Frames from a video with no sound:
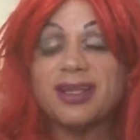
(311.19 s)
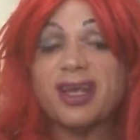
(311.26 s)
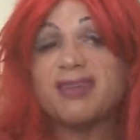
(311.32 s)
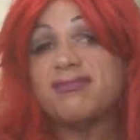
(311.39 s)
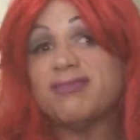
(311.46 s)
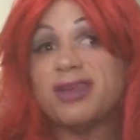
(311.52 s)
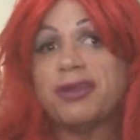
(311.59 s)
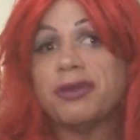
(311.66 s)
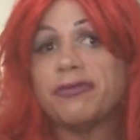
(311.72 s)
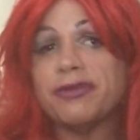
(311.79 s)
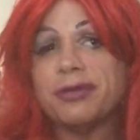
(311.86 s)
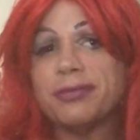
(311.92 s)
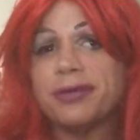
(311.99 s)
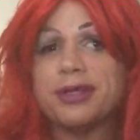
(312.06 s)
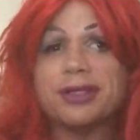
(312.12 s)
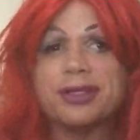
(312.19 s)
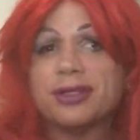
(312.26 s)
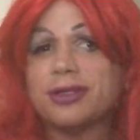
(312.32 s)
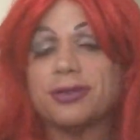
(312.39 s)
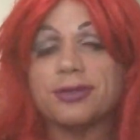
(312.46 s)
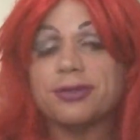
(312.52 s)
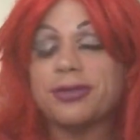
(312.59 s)
Uh, in there for depression.
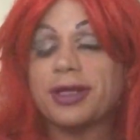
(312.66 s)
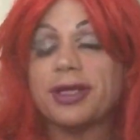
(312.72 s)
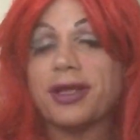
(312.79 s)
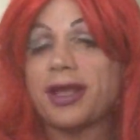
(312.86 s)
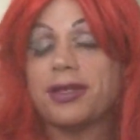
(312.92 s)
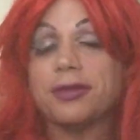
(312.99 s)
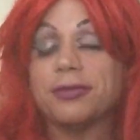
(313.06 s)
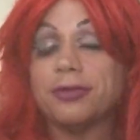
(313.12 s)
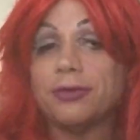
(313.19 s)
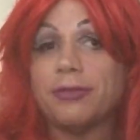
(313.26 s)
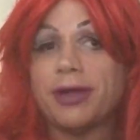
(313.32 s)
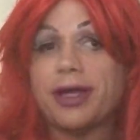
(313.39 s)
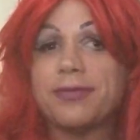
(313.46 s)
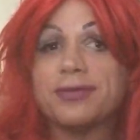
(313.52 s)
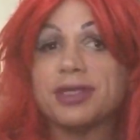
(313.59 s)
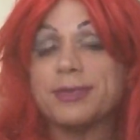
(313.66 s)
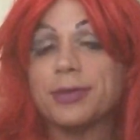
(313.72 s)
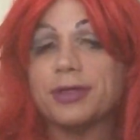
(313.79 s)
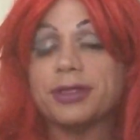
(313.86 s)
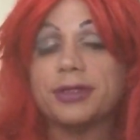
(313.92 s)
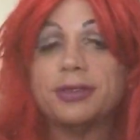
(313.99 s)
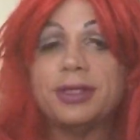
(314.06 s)
It's a long story. I don't know why. It was a
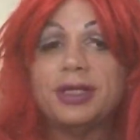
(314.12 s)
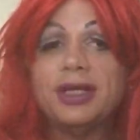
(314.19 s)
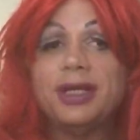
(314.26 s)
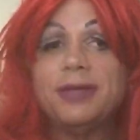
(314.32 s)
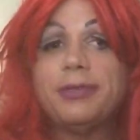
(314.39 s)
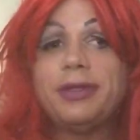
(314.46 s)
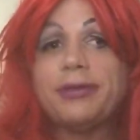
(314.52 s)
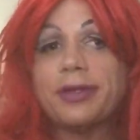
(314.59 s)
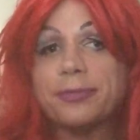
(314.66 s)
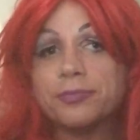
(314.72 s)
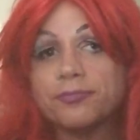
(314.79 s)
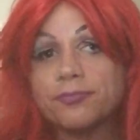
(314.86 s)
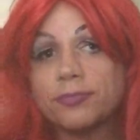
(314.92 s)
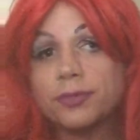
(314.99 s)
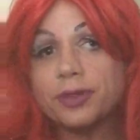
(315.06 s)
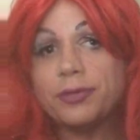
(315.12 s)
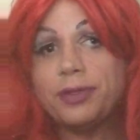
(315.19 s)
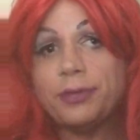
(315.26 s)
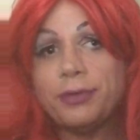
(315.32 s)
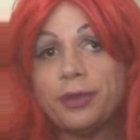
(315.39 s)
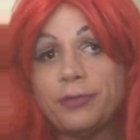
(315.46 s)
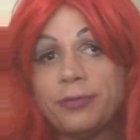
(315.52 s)
small town. But anyway. When
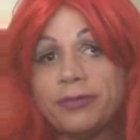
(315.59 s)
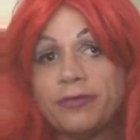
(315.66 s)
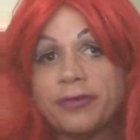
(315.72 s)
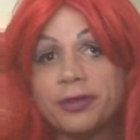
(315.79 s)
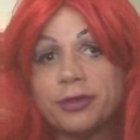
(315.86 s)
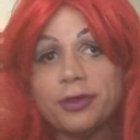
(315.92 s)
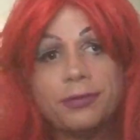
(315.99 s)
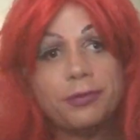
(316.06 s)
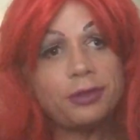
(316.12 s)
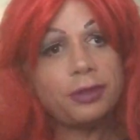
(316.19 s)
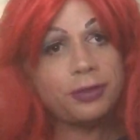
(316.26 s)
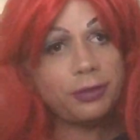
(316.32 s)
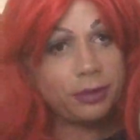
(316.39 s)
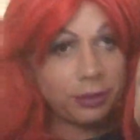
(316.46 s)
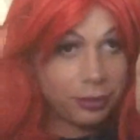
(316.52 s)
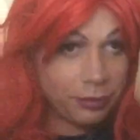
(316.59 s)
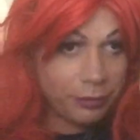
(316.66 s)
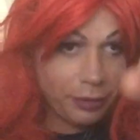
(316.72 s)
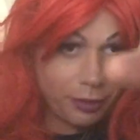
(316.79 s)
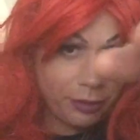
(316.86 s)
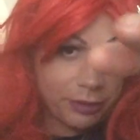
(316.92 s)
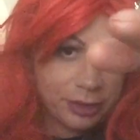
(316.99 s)
you point one finger, look, look, look
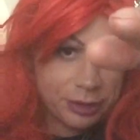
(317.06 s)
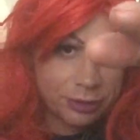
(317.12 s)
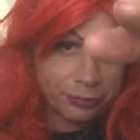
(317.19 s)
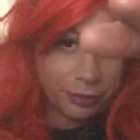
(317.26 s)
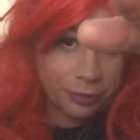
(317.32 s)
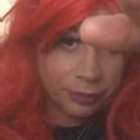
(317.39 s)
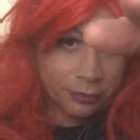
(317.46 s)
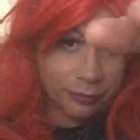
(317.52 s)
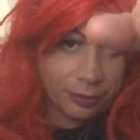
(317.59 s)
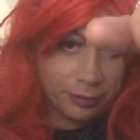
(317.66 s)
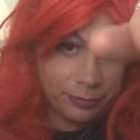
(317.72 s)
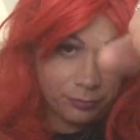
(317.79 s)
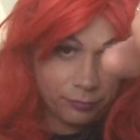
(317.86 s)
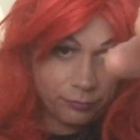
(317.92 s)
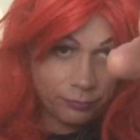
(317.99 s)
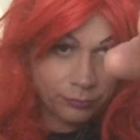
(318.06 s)
where all these three are going.